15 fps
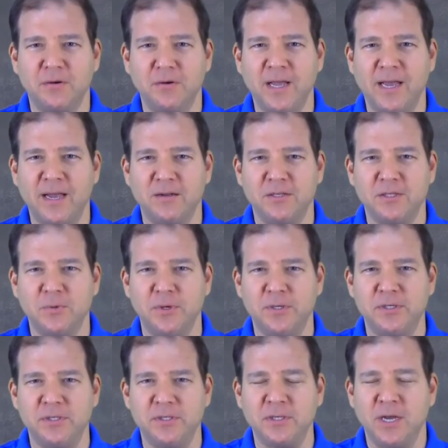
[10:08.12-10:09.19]
Catalyst
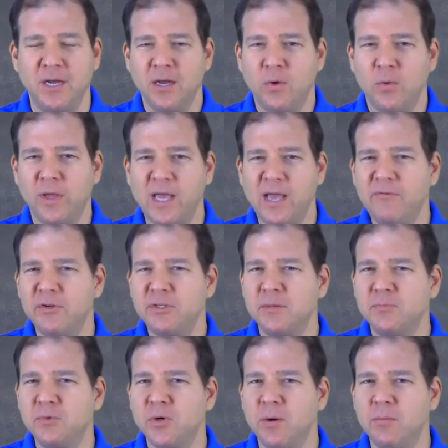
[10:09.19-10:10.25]
switches. We gave you
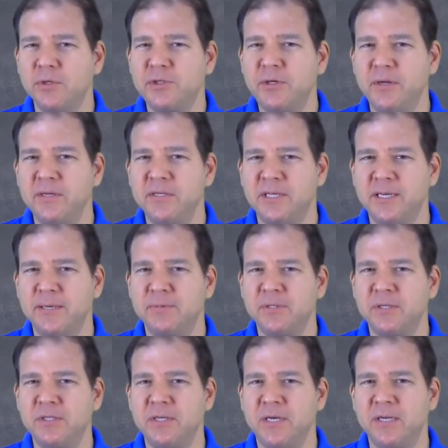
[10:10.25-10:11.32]
some troubleshooting tips
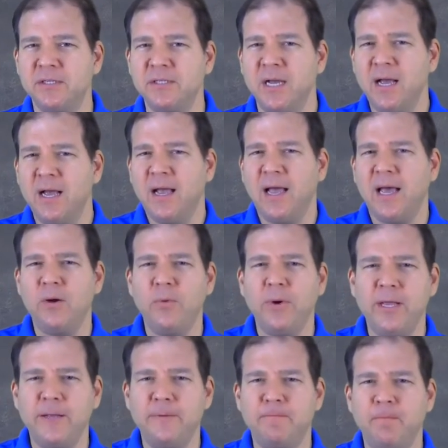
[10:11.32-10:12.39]
such as how do
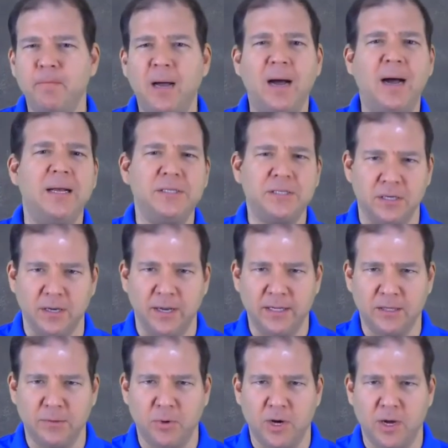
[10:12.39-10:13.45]
we
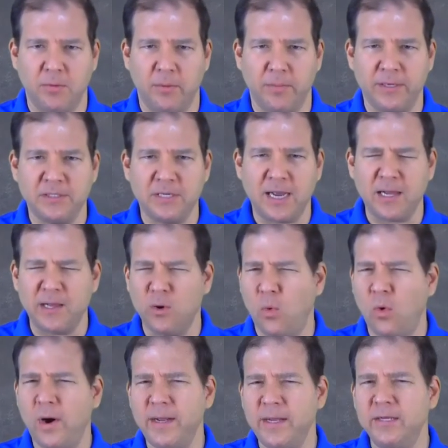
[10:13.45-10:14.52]
isolate the problem, exactly
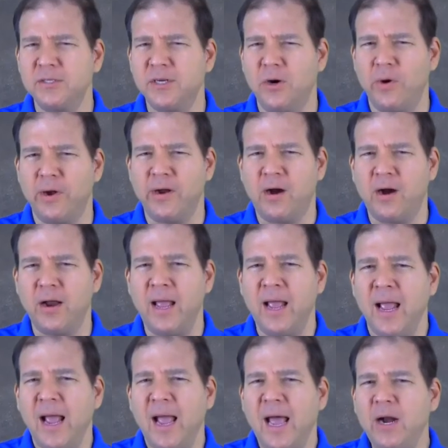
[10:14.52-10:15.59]
what is going on,
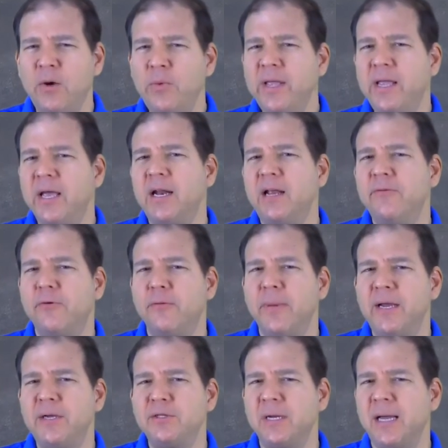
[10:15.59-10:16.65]
how do we get
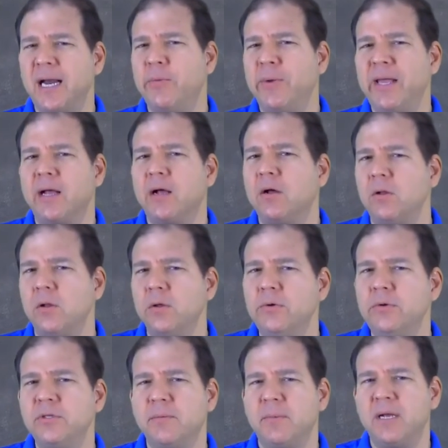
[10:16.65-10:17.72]
information, how do we get
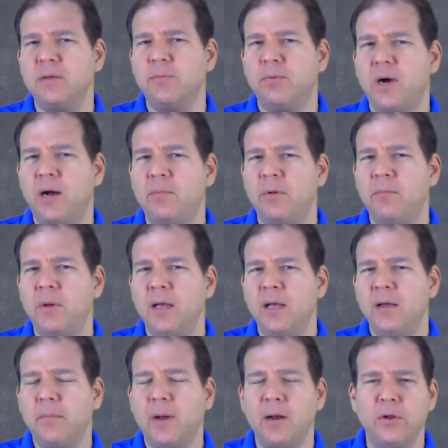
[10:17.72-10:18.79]
clues about the problem
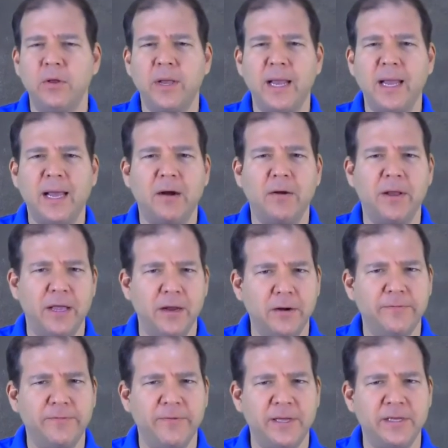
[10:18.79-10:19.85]
by looking at our
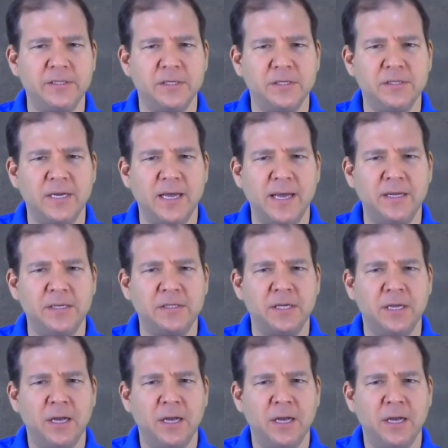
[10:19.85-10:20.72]
interface status.